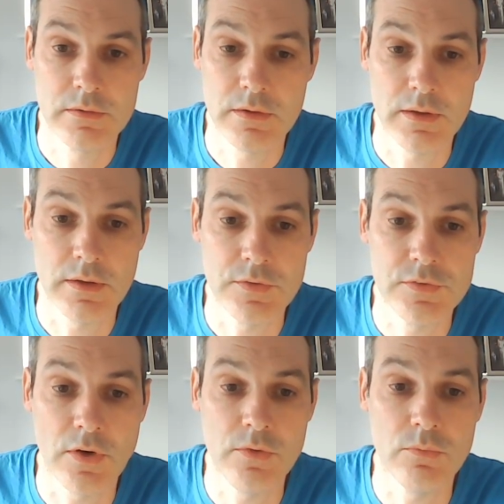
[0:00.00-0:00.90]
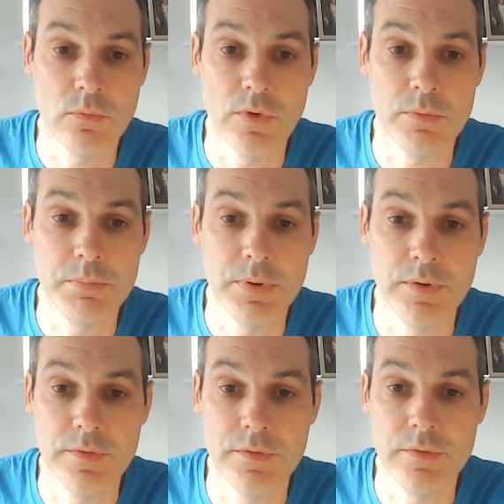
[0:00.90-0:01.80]
And I don't want to put
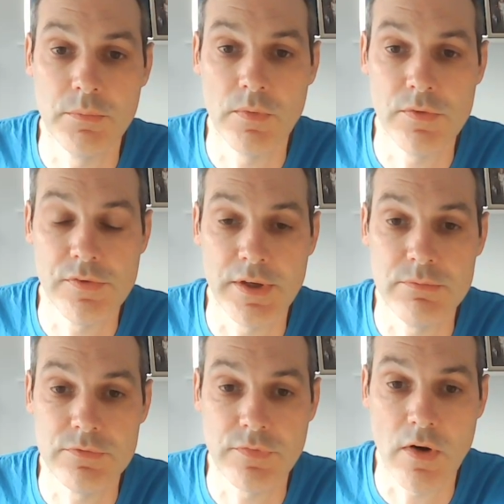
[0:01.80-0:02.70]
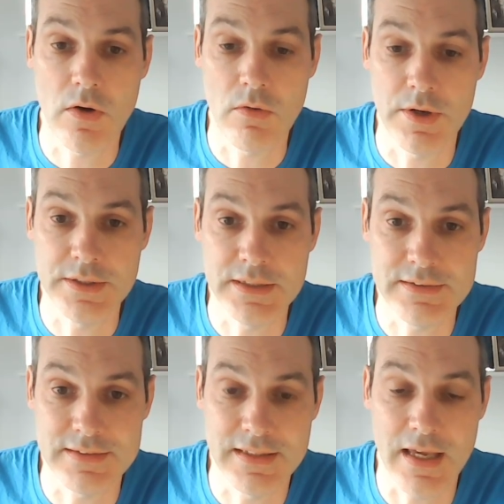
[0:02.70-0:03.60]
them on the same file. I need
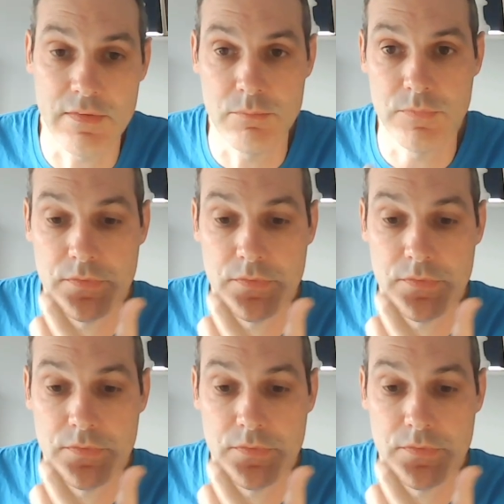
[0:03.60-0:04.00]
to get them.